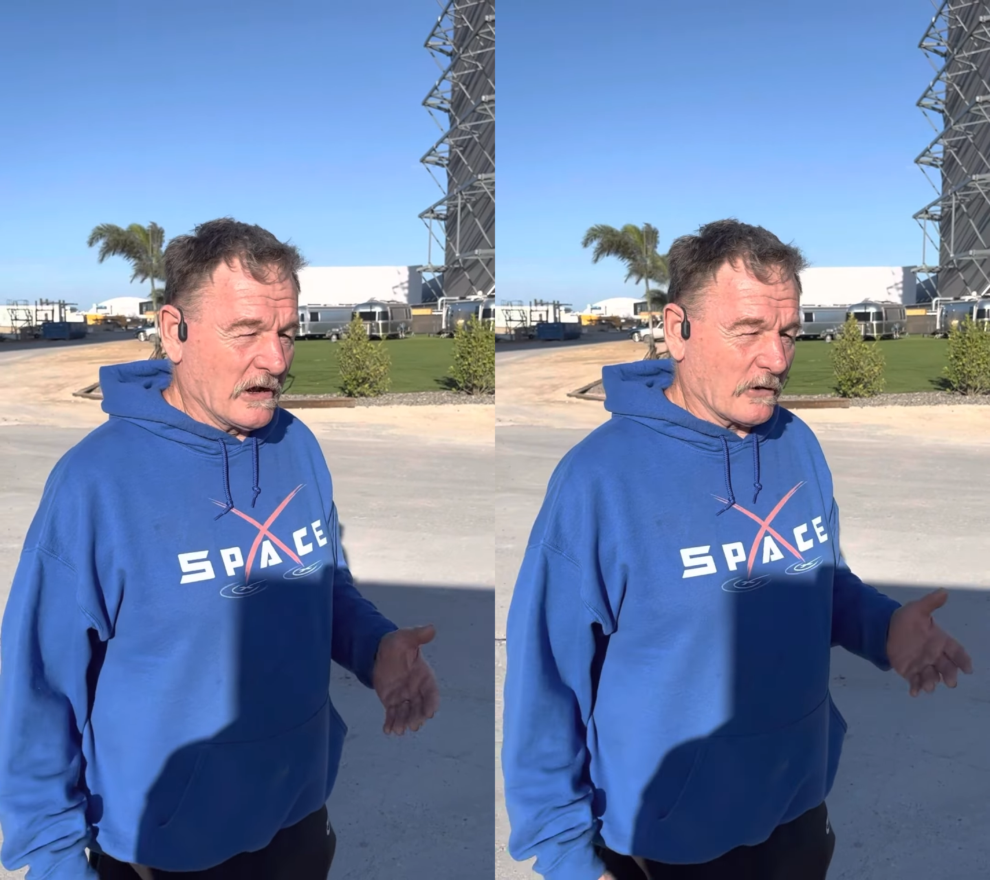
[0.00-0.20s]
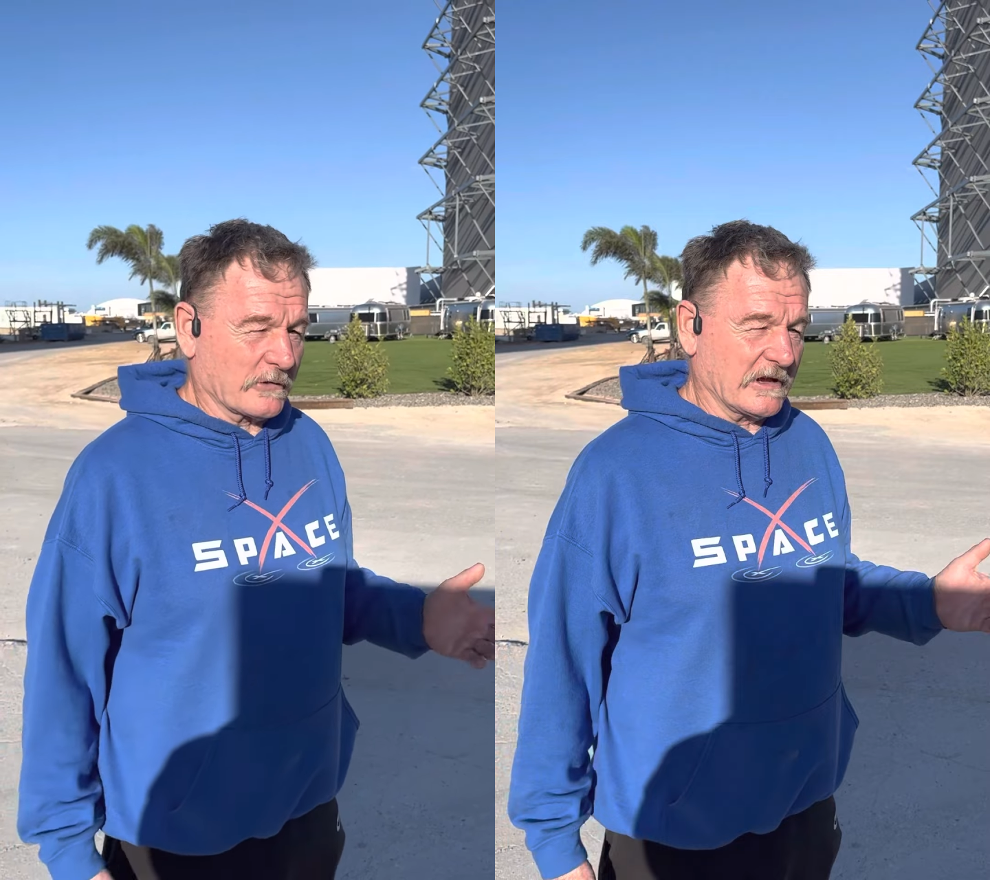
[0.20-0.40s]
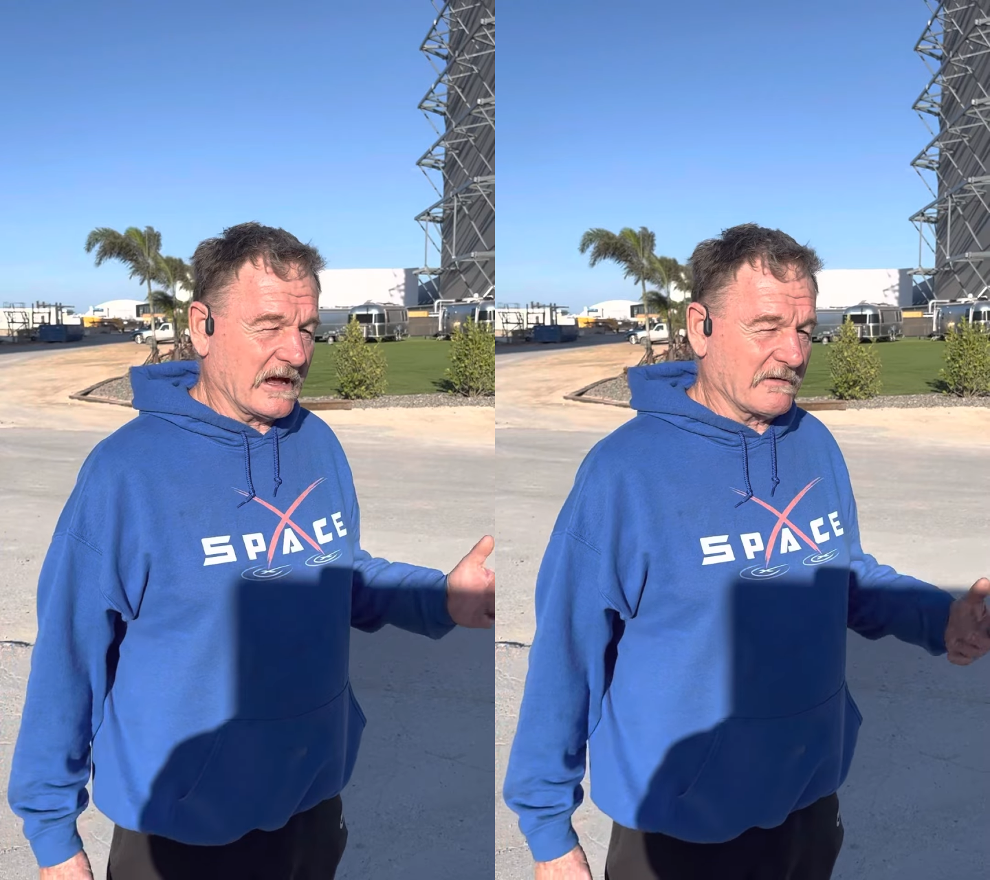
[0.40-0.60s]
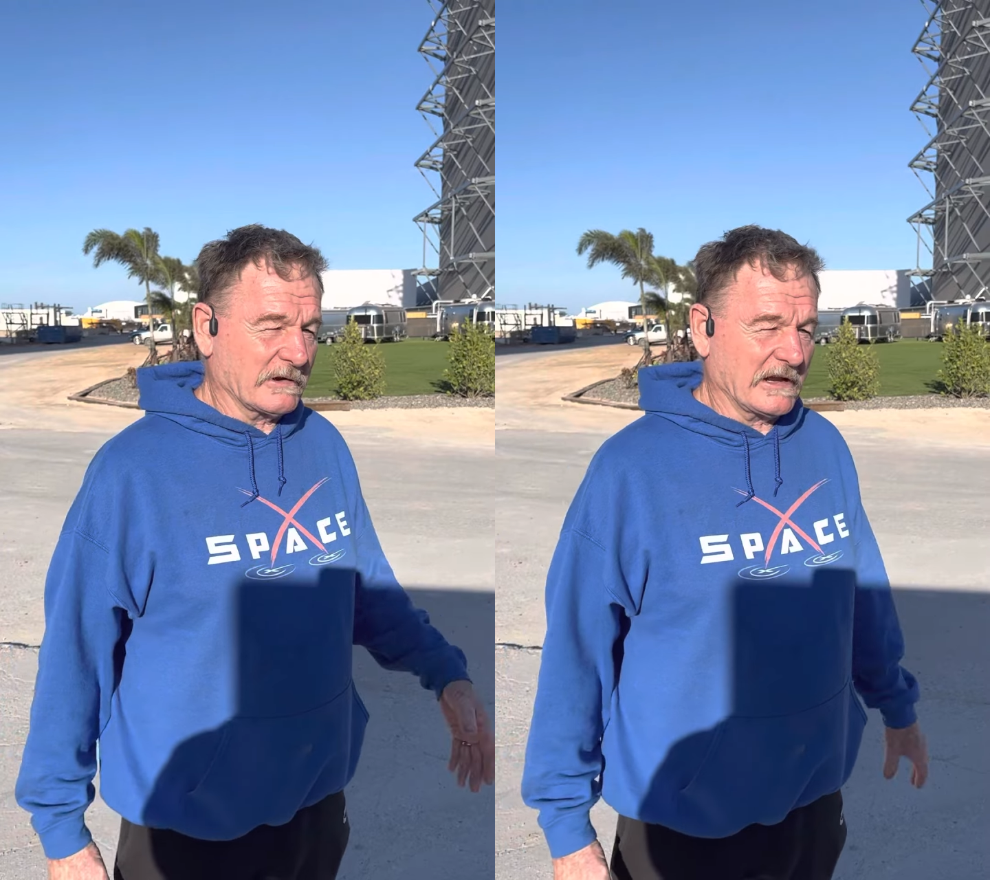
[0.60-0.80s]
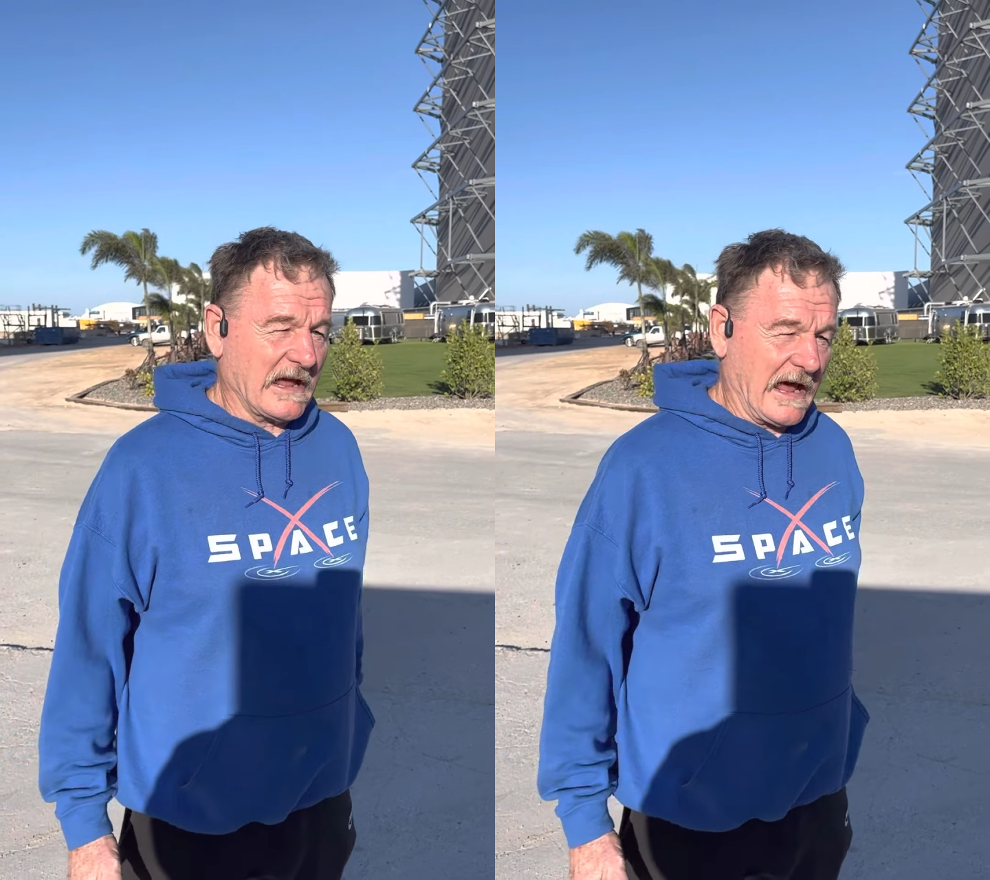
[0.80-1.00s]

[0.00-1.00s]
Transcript: or the everyday